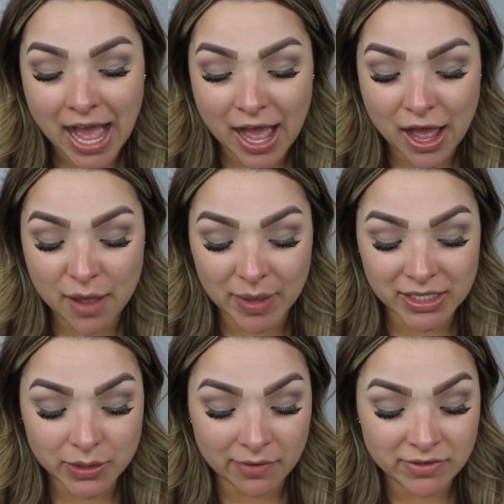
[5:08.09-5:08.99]

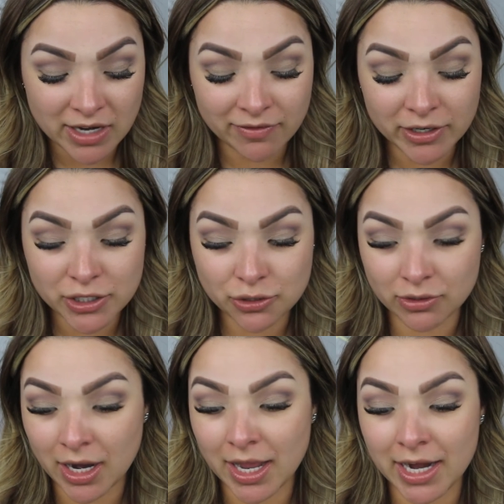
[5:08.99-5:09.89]
And so I've never
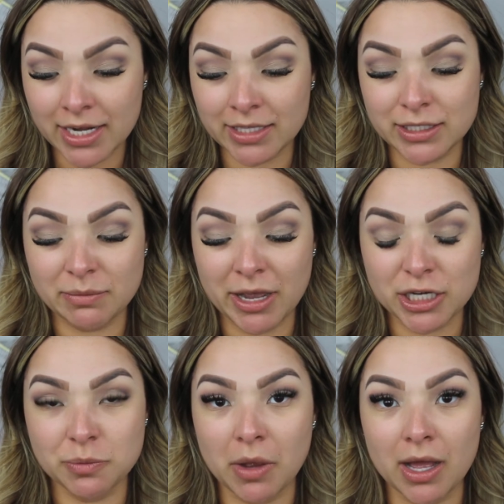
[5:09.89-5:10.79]
tried the
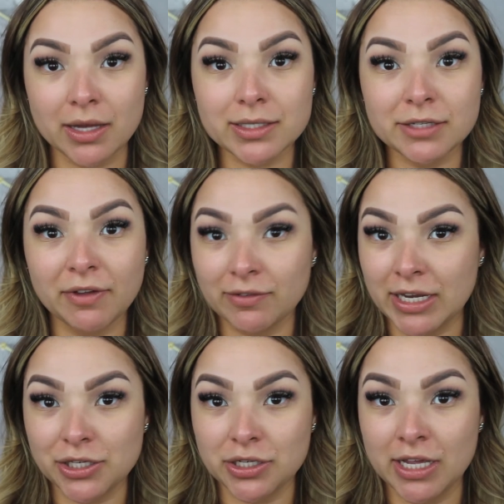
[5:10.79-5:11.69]
Smashbox
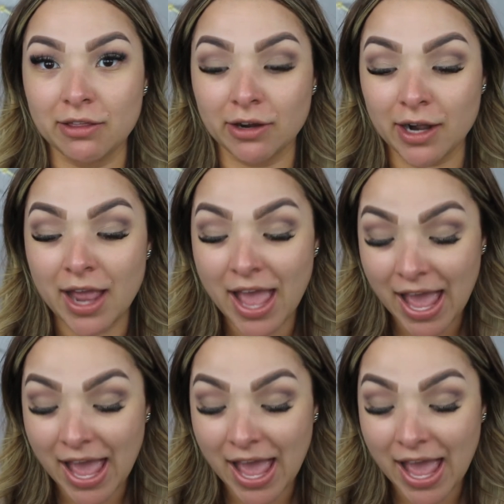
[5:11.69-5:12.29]
foundation either.